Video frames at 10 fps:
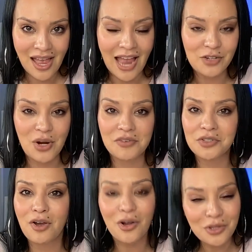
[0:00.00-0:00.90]
I
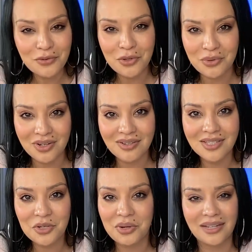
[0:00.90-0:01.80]
traveled all over the
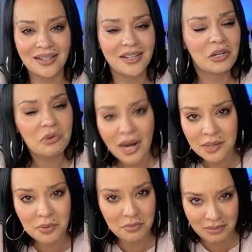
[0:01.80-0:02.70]
world, created
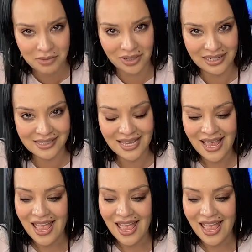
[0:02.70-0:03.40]
incredible memories,